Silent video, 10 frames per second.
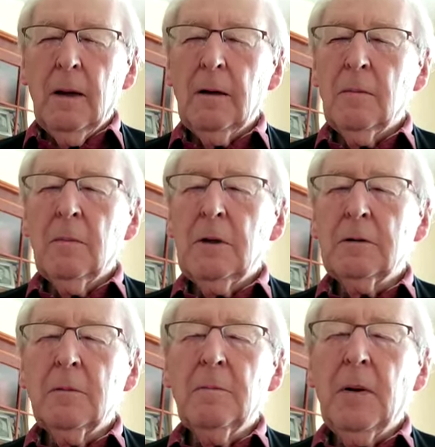Help me
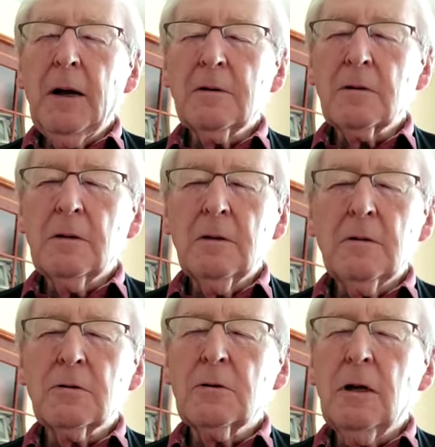to bask in
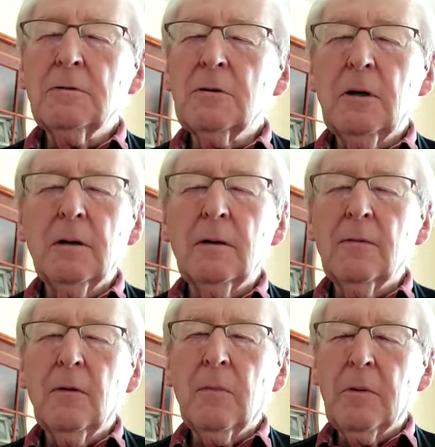the sunshine
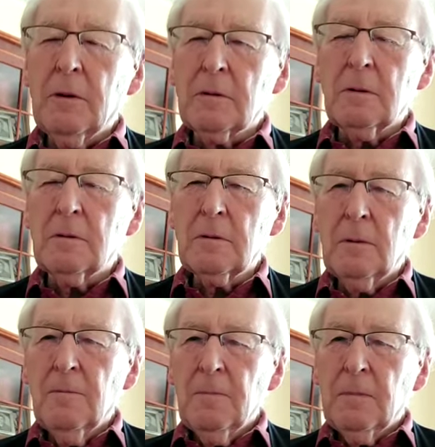of your presence
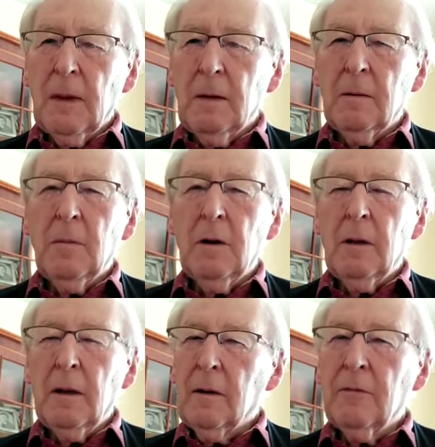in my
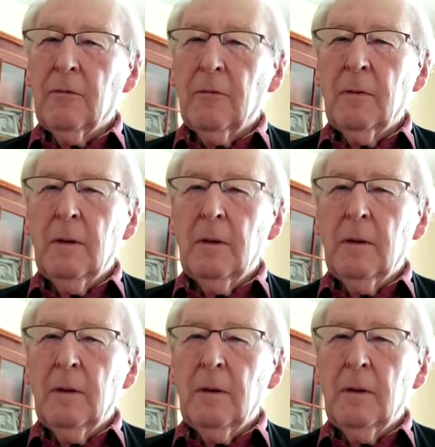life,